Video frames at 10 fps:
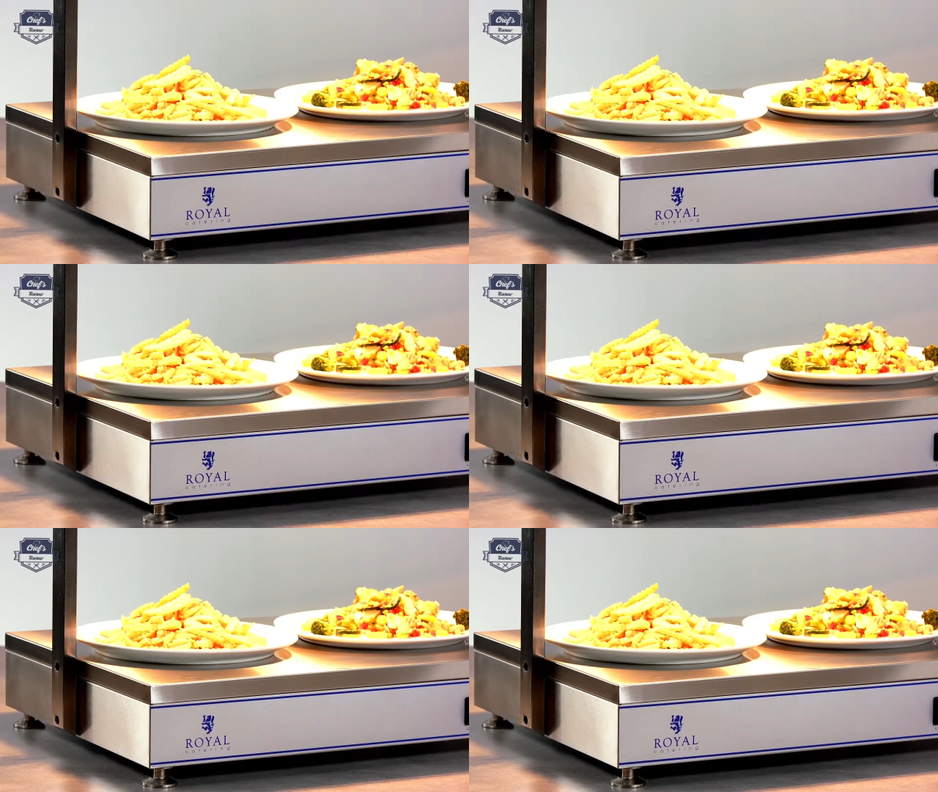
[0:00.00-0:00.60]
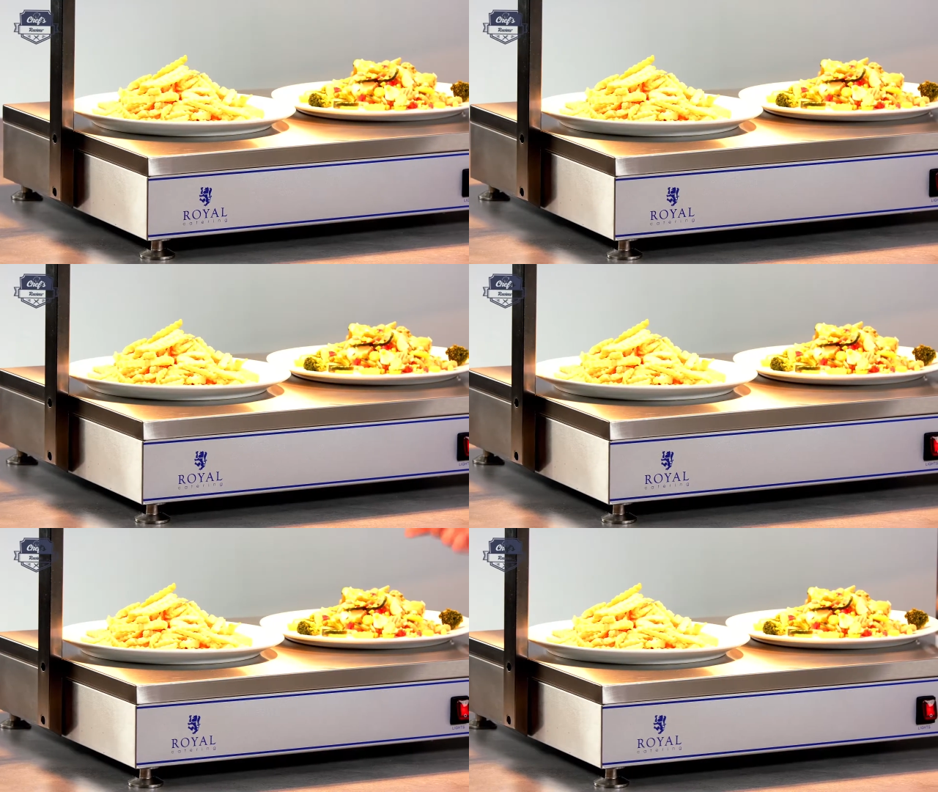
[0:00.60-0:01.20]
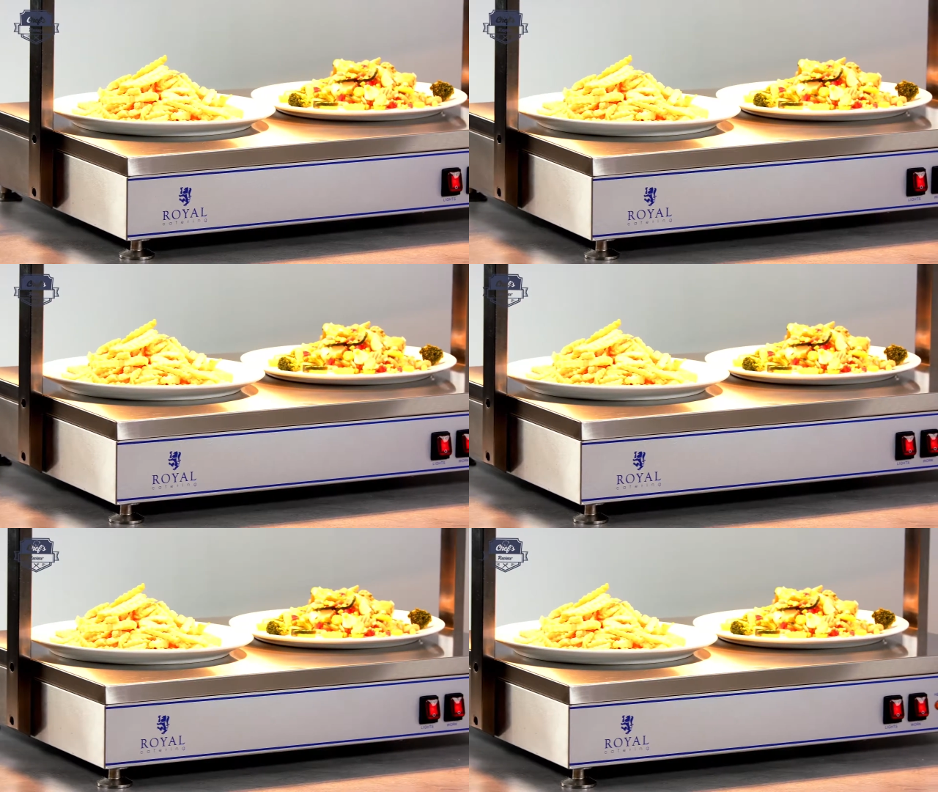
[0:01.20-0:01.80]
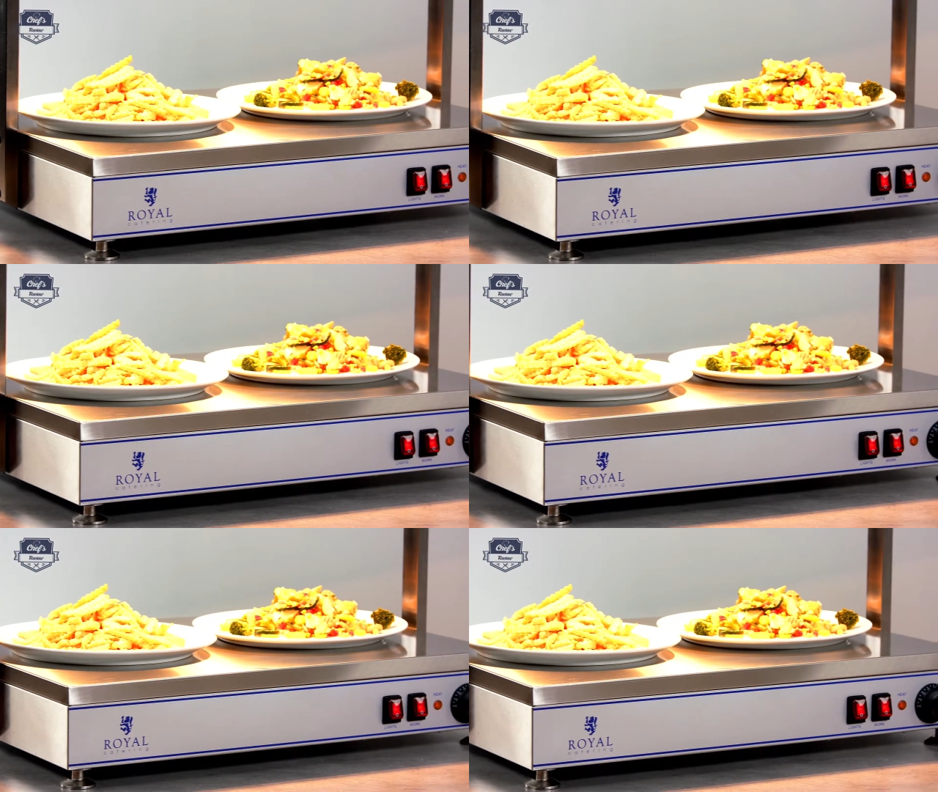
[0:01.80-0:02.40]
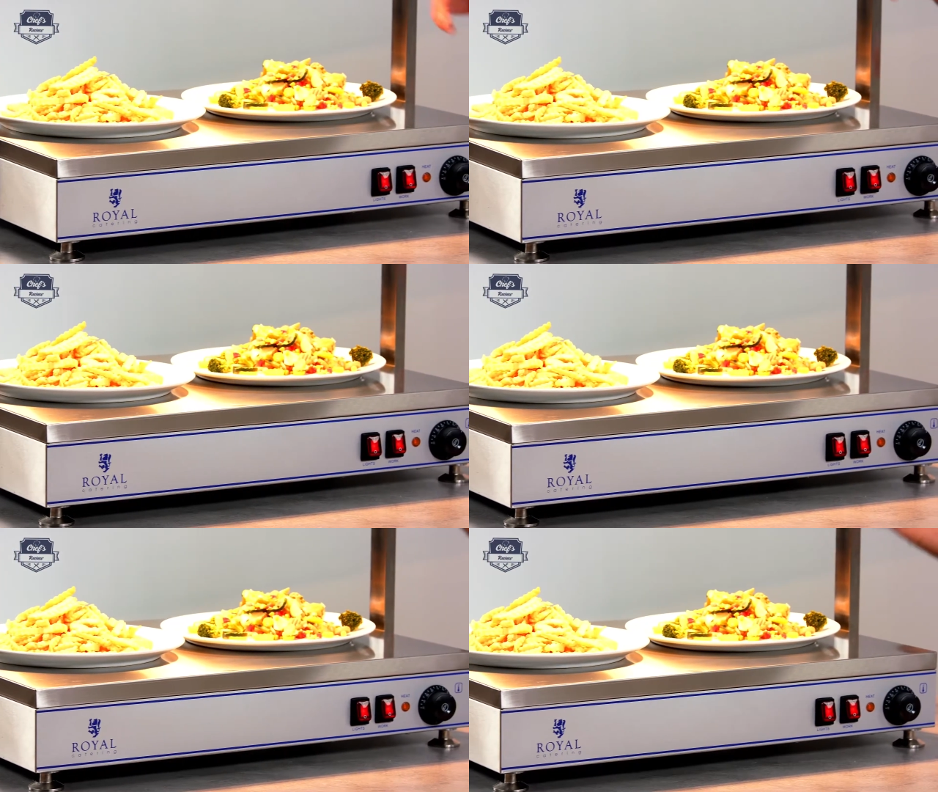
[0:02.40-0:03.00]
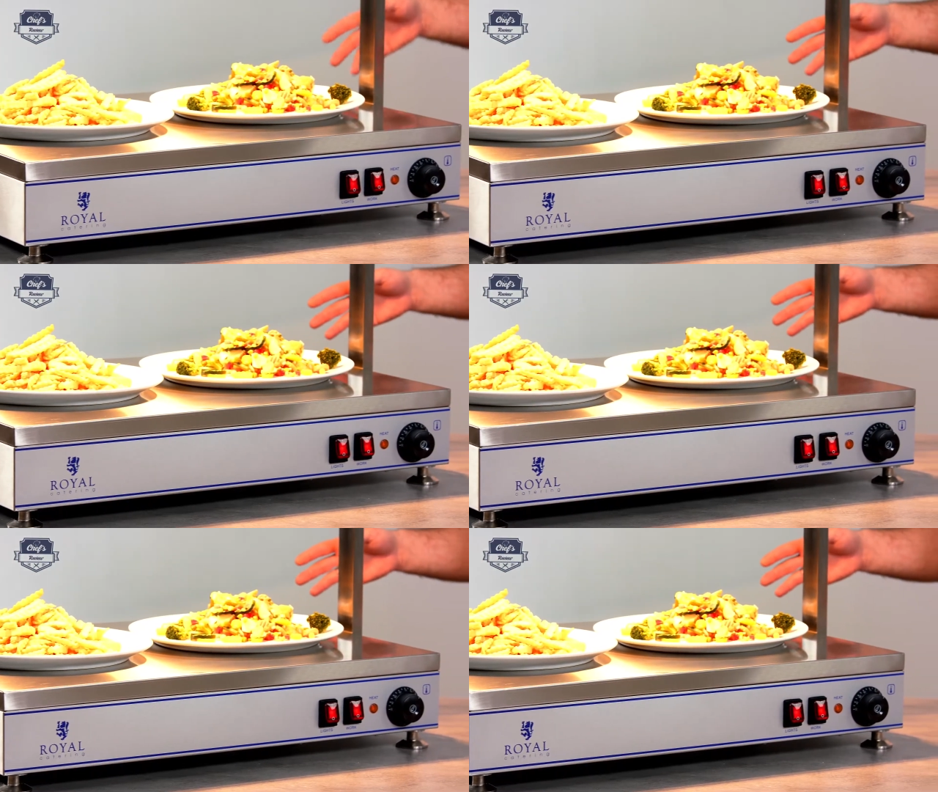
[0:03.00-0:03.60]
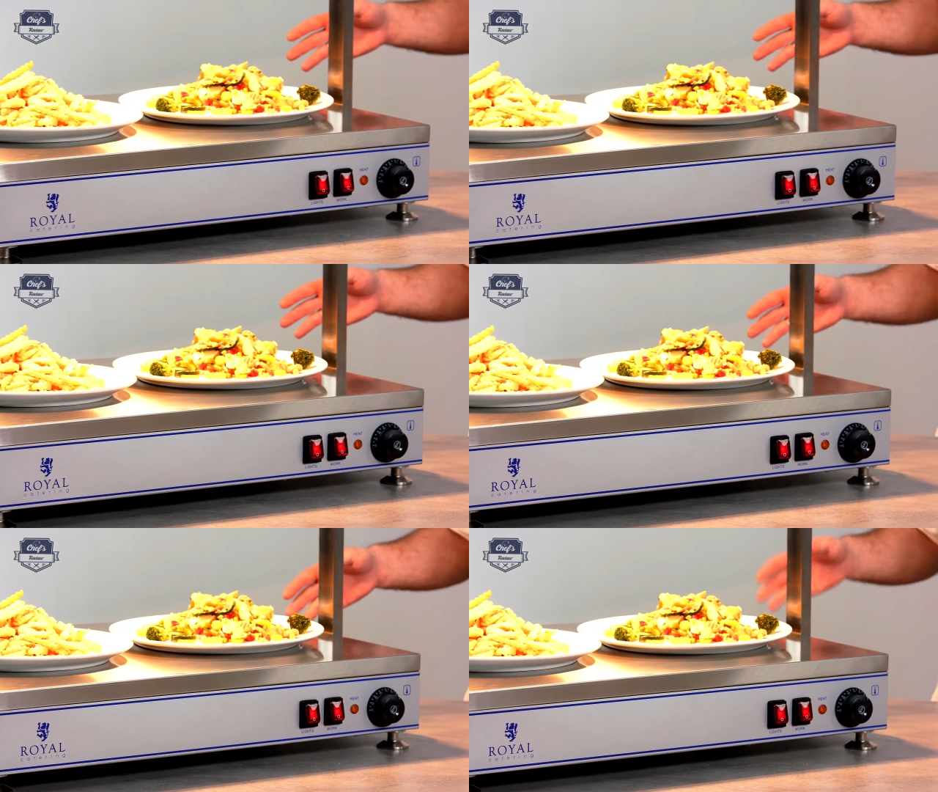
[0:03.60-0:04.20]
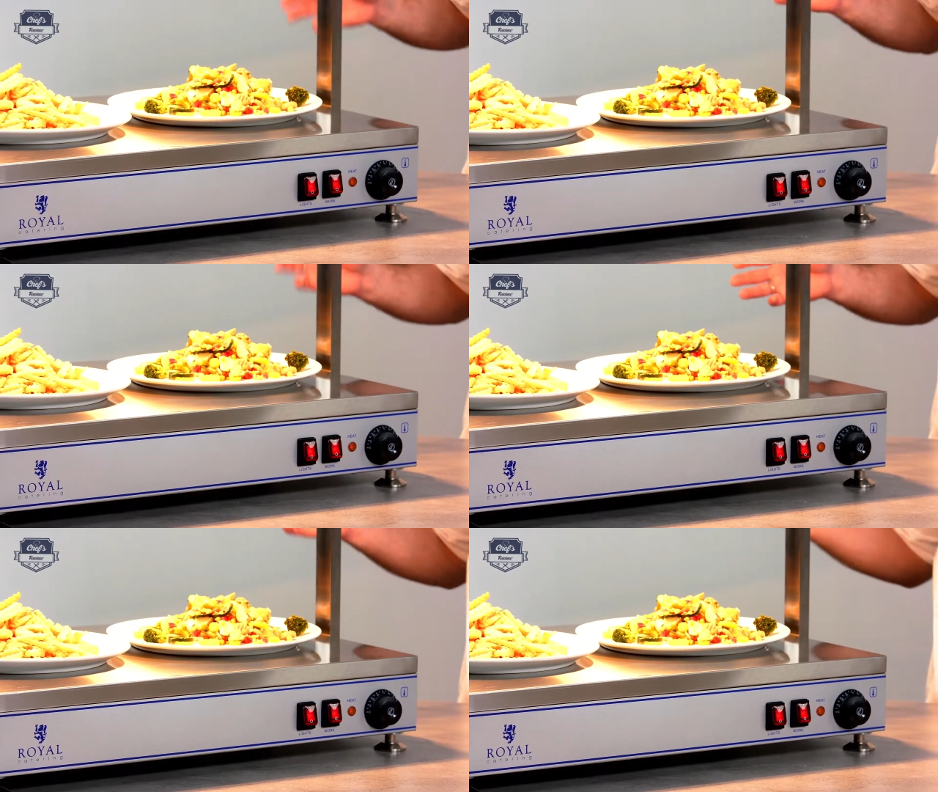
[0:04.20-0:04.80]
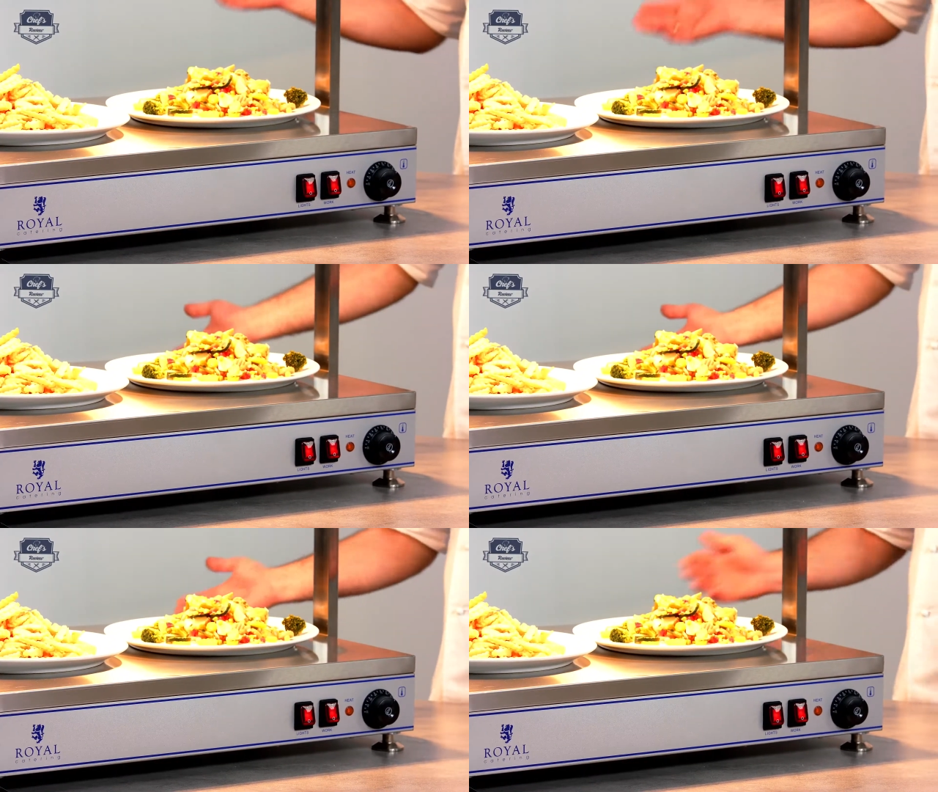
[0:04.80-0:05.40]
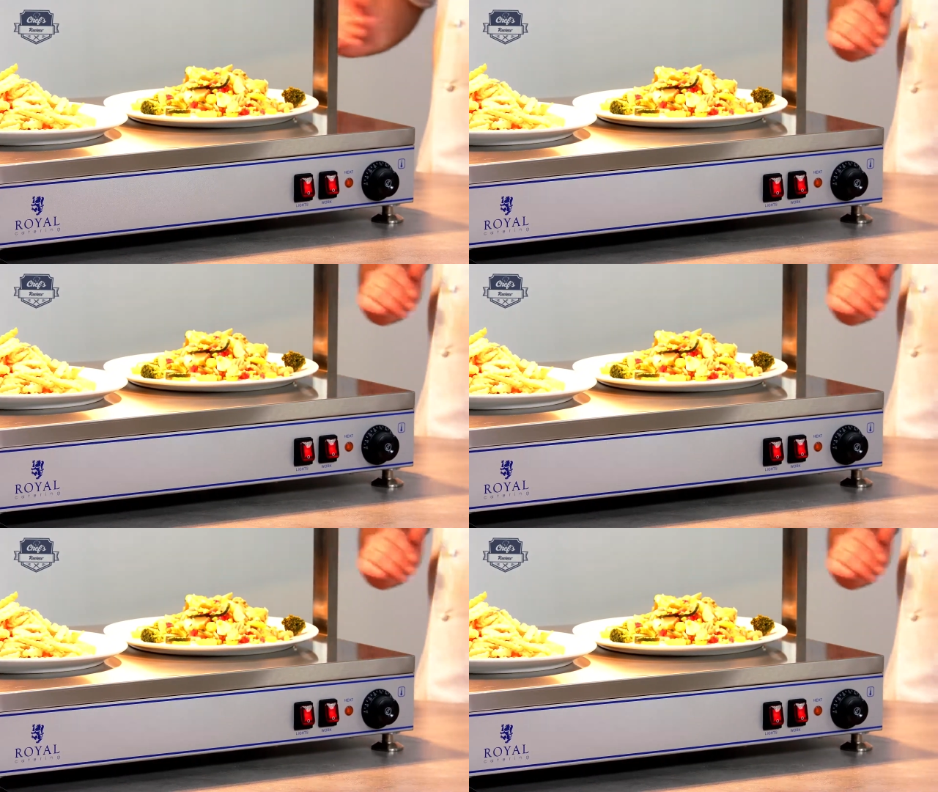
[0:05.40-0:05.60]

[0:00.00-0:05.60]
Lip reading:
(no speaker visible)